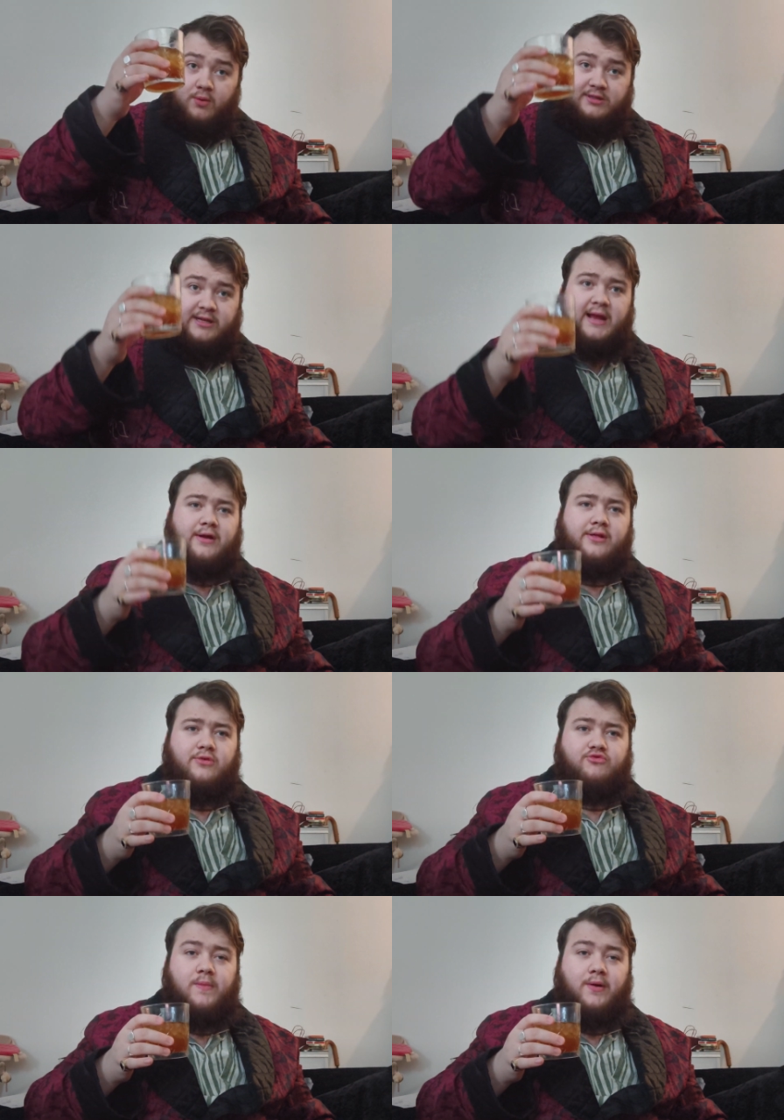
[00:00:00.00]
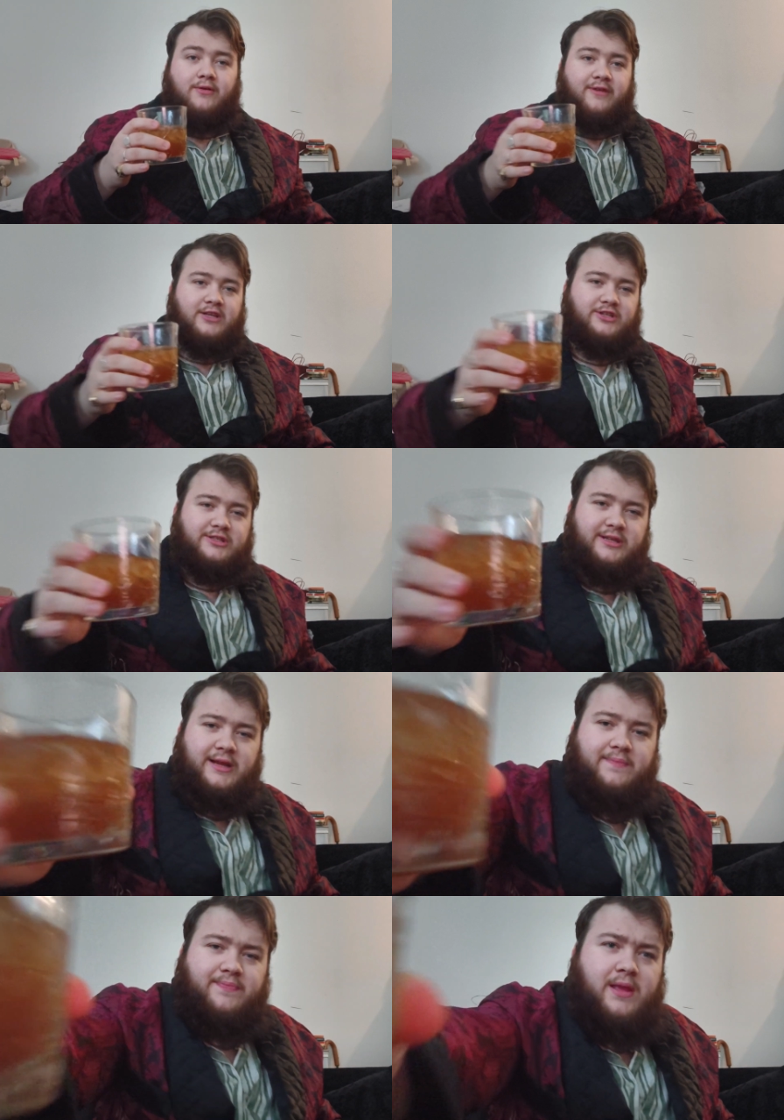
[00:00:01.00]
Once again, another rum old fashioned
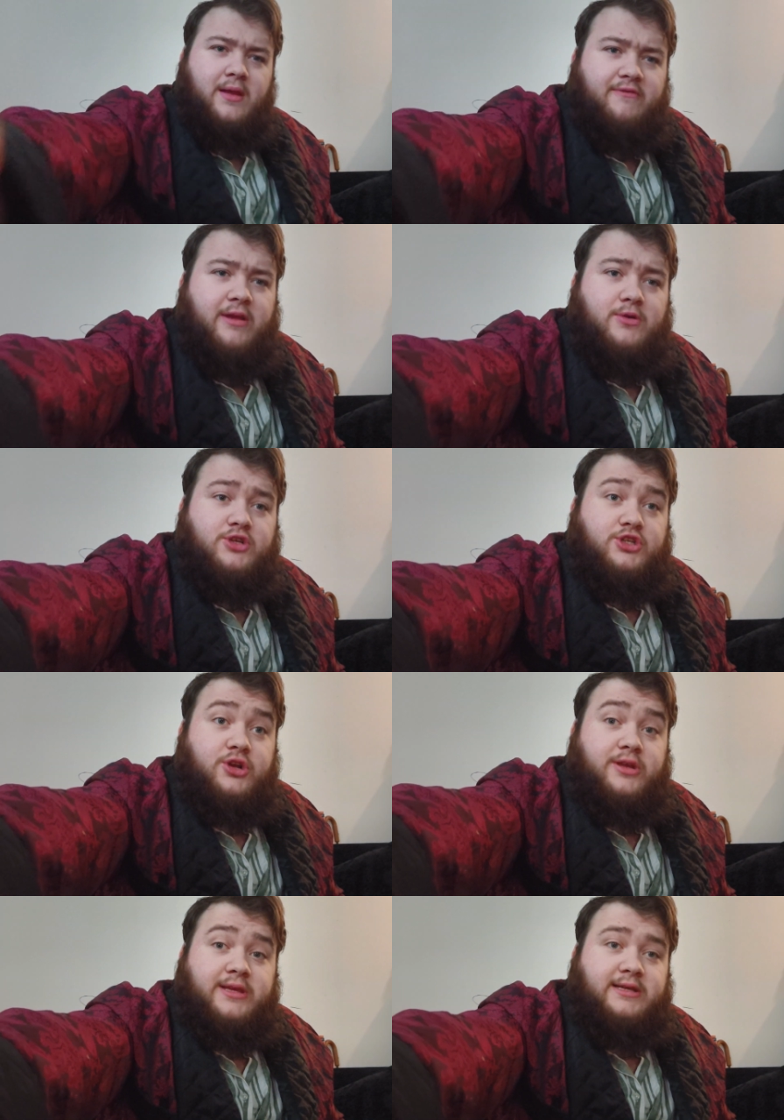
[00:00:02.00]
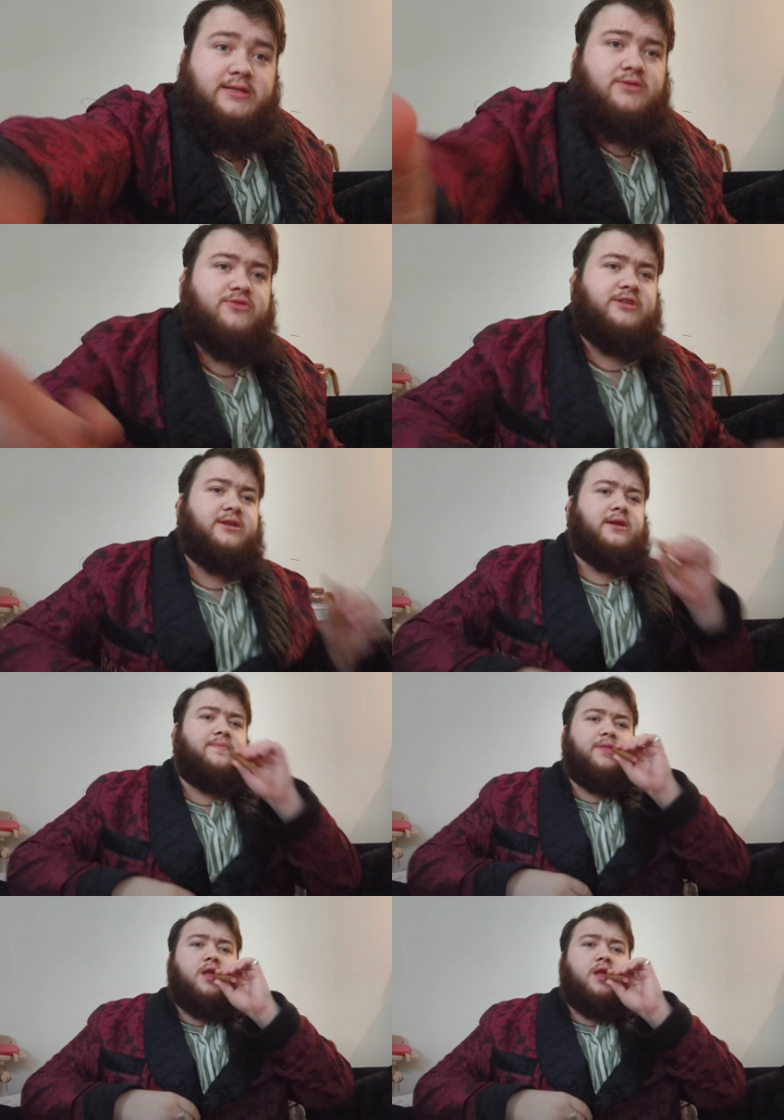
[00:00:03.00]
today. Very much enjoying these recently.